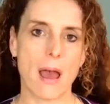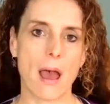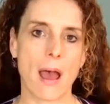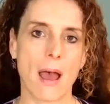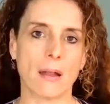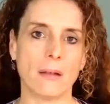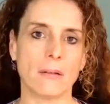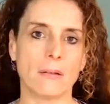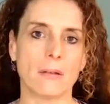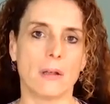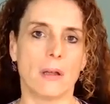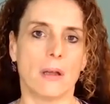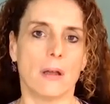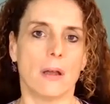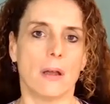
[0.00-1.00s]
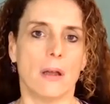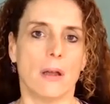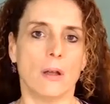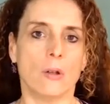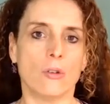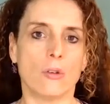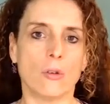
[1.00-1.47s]
and
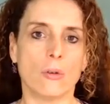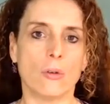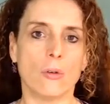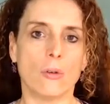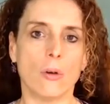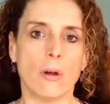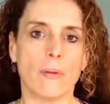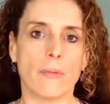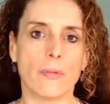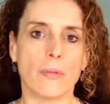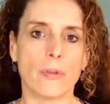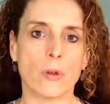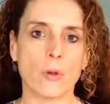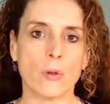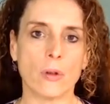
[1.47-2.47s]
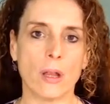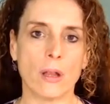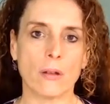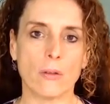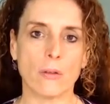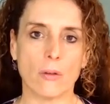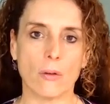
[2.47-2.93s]
to tune
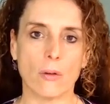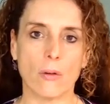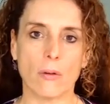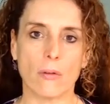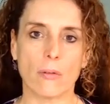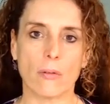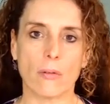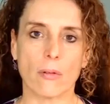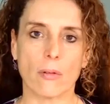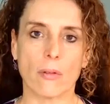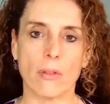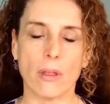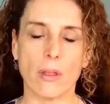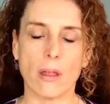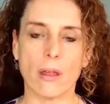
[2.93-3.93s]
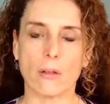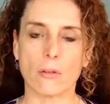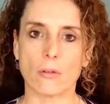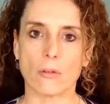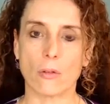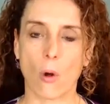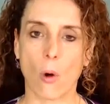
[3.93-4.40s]
into the
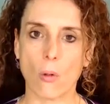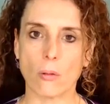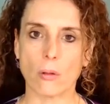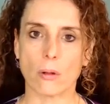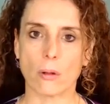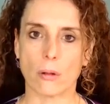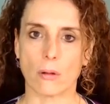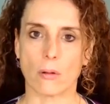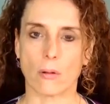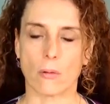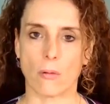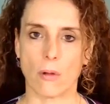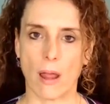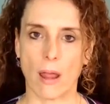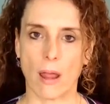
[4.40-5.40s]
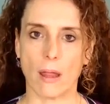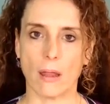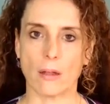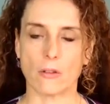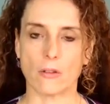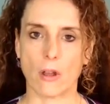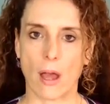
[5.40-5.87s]
Solar
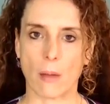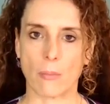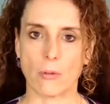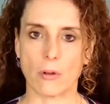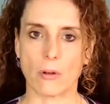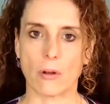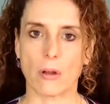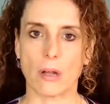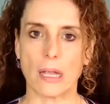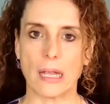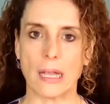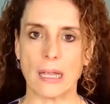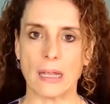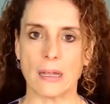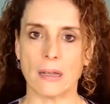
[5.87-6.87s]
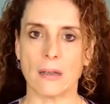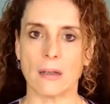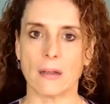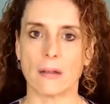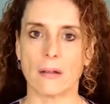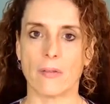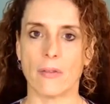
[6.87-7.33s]
Ray chapter
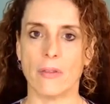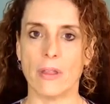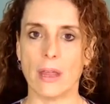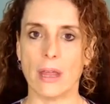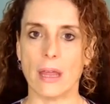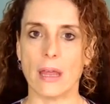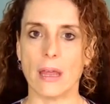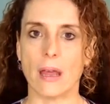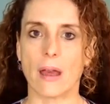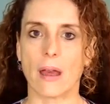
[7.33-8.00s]
in the